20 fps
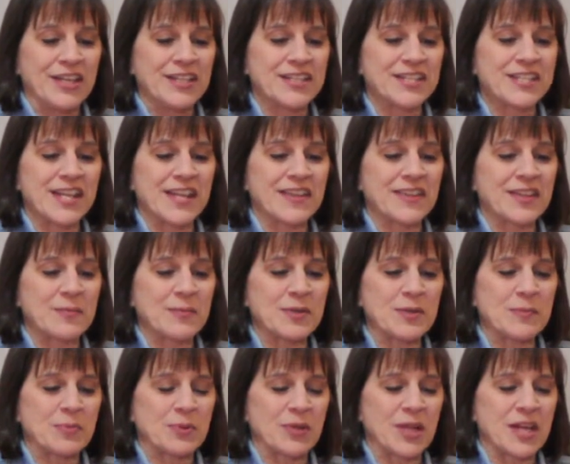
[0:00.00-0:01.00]
He set them
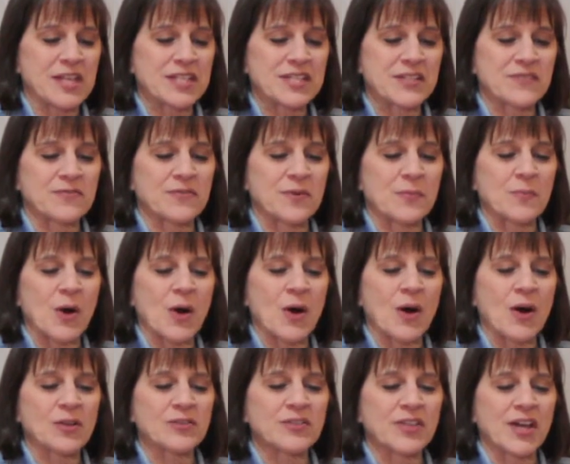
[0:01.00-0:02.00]
in place from
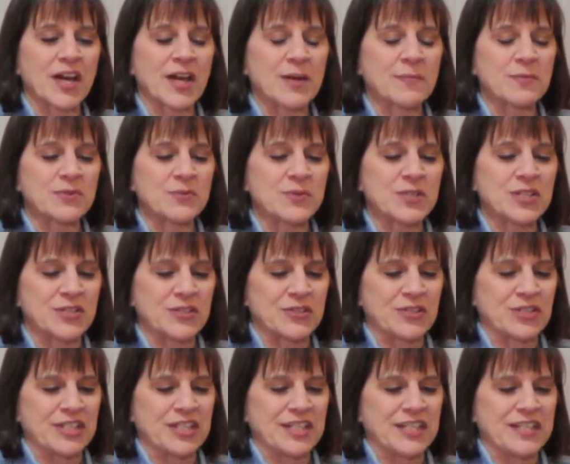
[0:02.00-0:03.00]
all time to
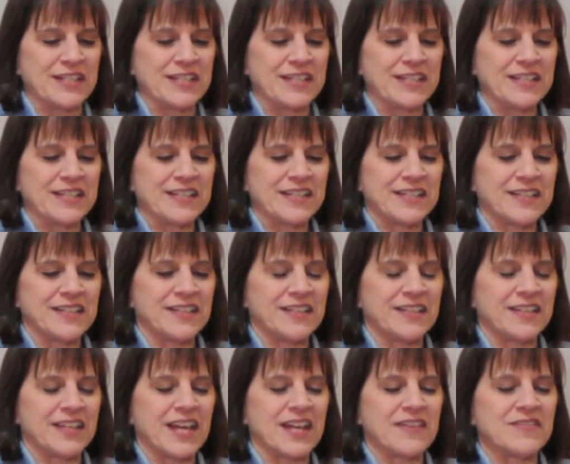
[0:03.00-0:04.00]
eternity.
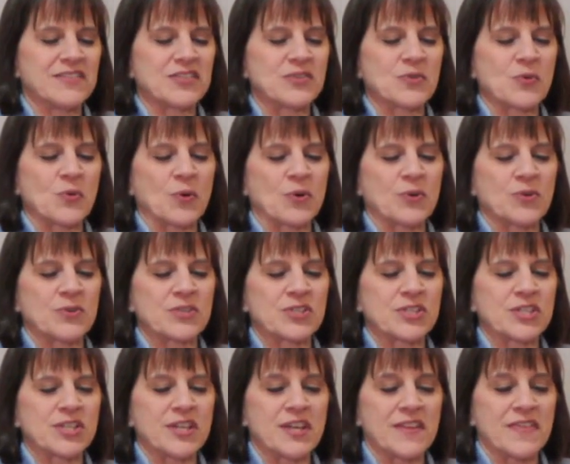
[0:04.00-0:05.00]
He gave his
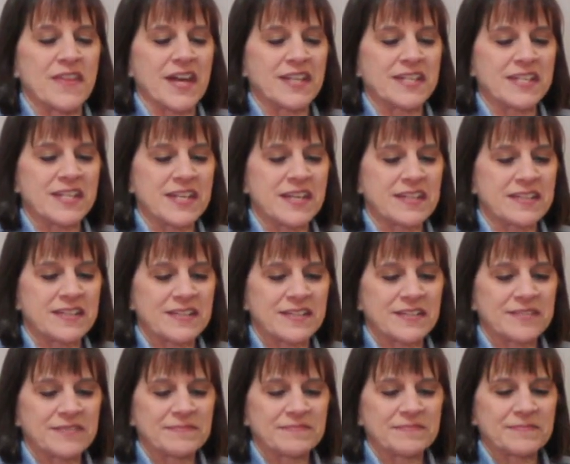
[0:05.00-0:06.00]
orders, and that's it.
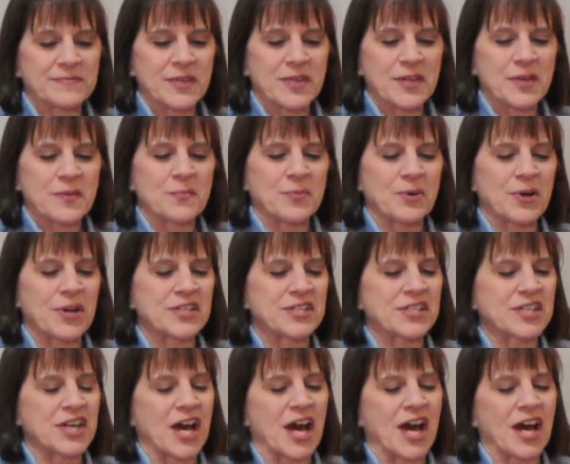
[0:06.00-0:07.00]

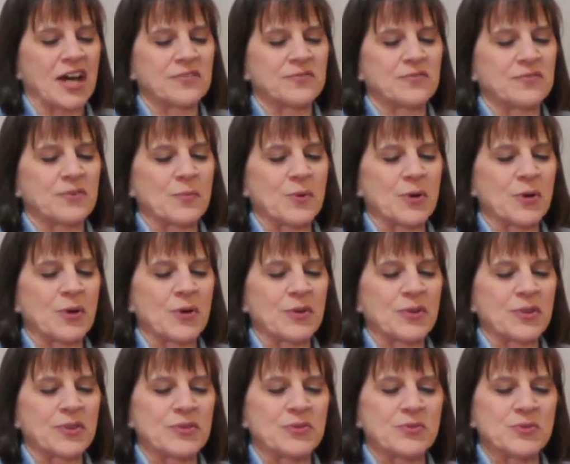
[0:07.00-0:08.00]
Praise God from
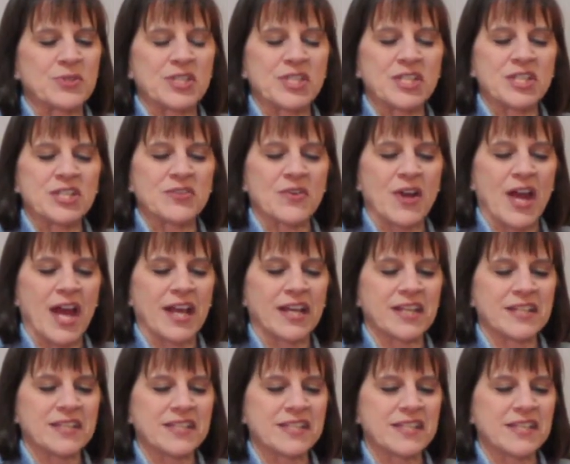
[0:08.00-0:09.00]
earth, you sea
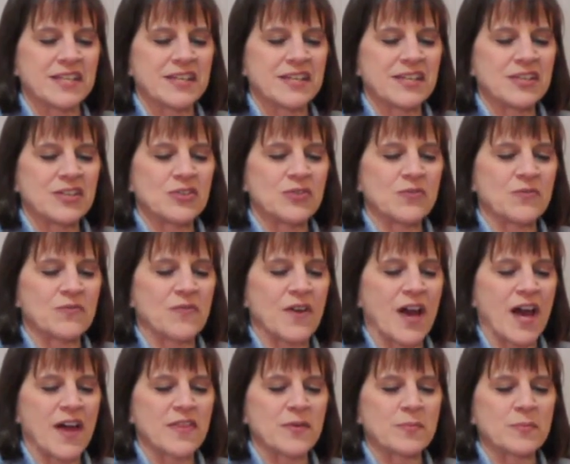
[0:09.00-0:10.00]
dragons, you
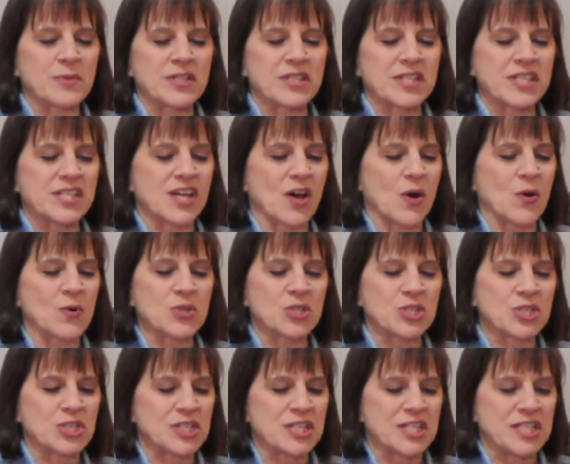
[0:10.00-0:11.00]
fathomless
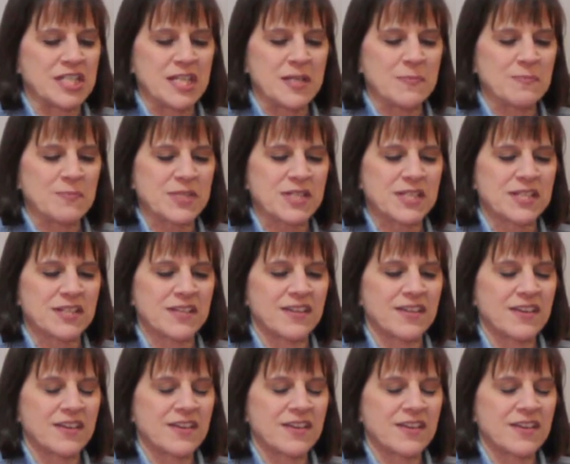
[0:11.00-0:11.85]
ocean deeps,